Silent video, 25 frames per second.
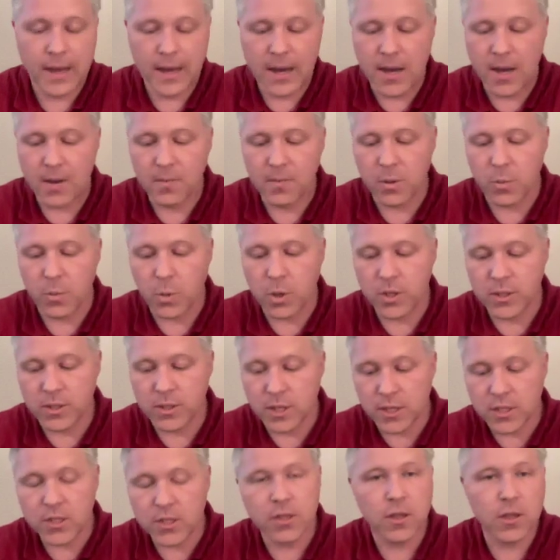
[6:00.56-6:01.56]
the
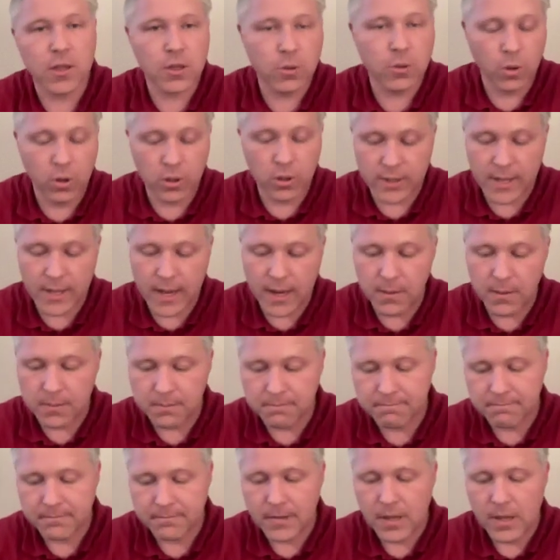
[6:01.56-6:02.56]
position that you hold now?
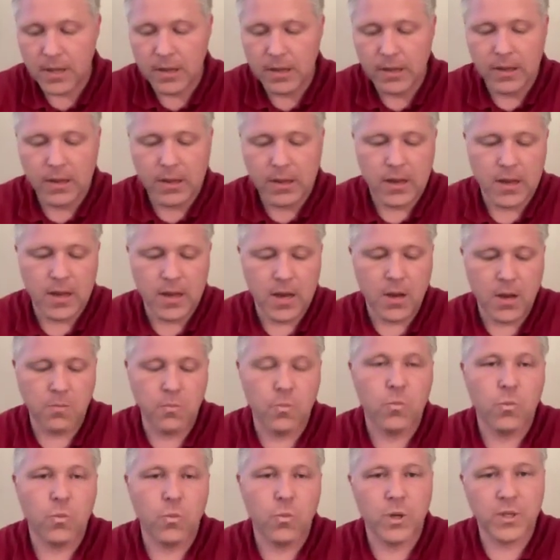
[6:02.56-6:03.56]

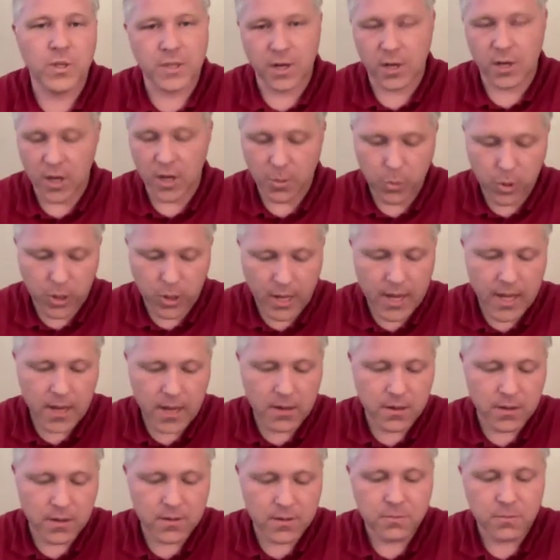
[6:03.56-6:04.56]
Was it all
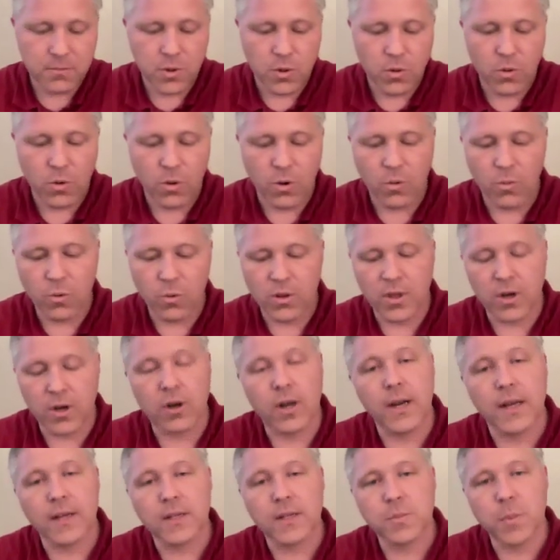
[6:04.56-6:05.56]
planned, or were there
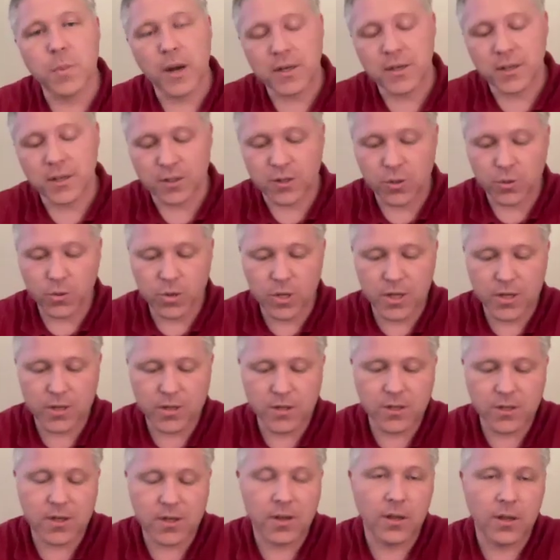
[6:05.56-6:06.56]
unexpected
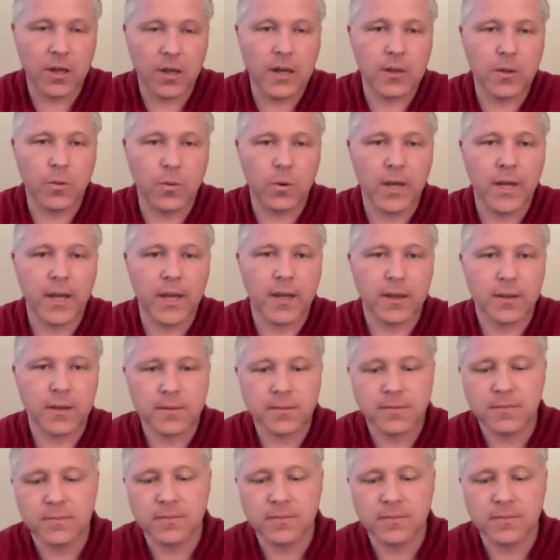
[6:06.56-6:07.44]
twists along the way?